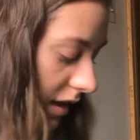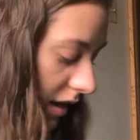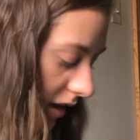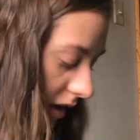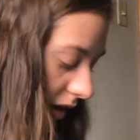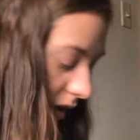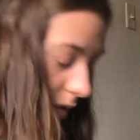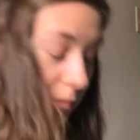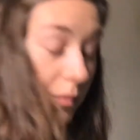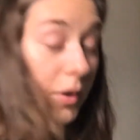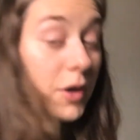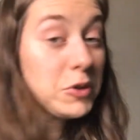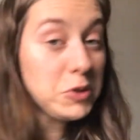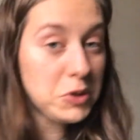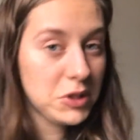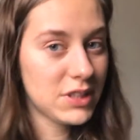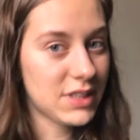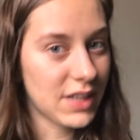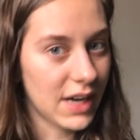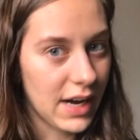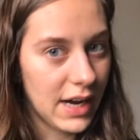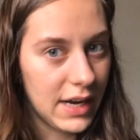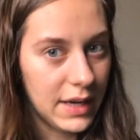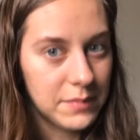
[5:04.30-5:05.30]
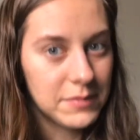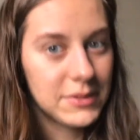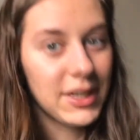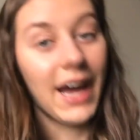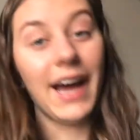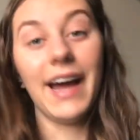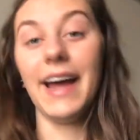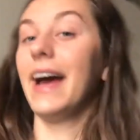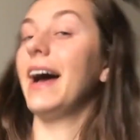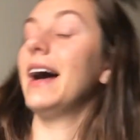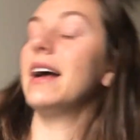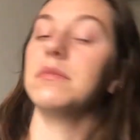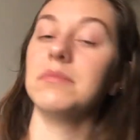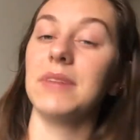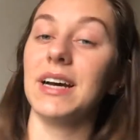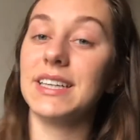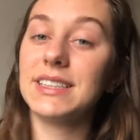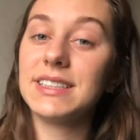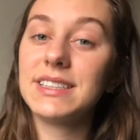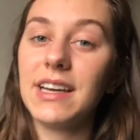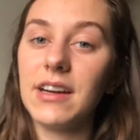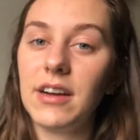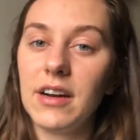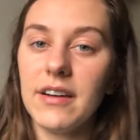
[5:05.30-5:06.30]
most times I add
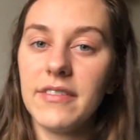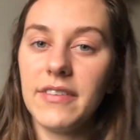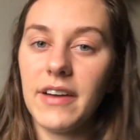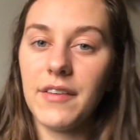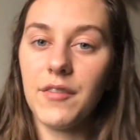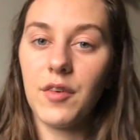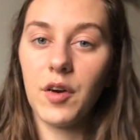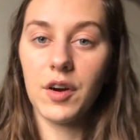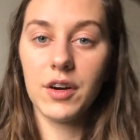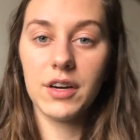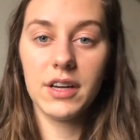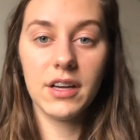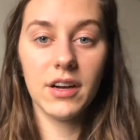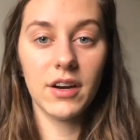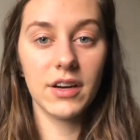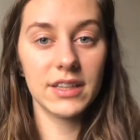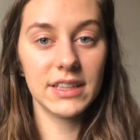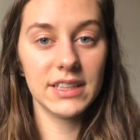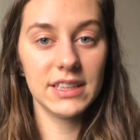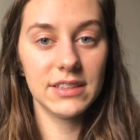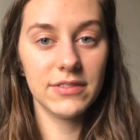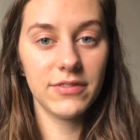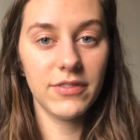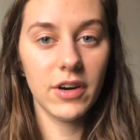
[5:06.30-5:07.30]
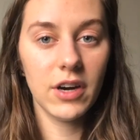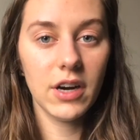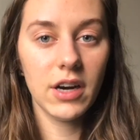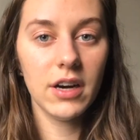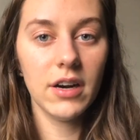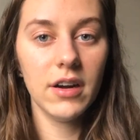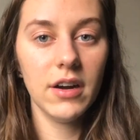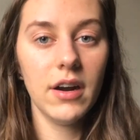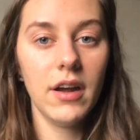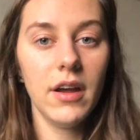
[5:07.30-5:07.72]
mascara if I've already gone this far.